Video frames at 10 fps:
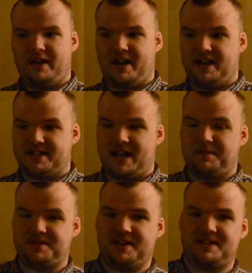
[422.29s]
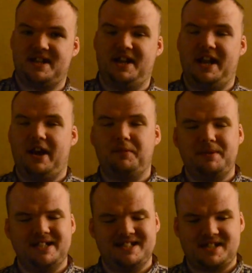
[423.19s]
9 times out of 10 that would
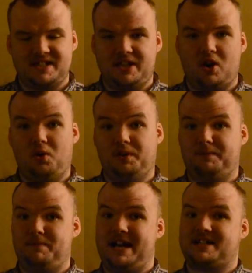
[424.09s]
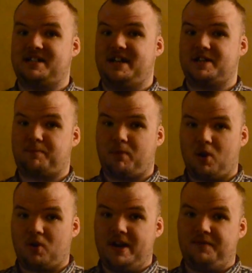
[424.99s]
be in
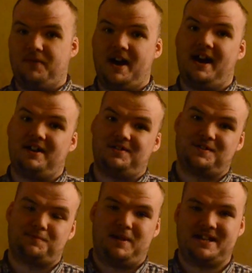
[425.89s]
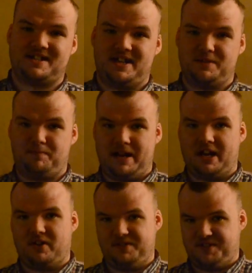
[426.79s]
C:\program files
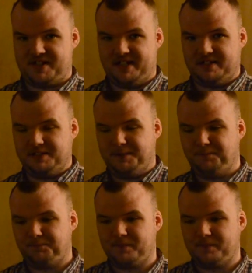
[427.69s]
\background cycler.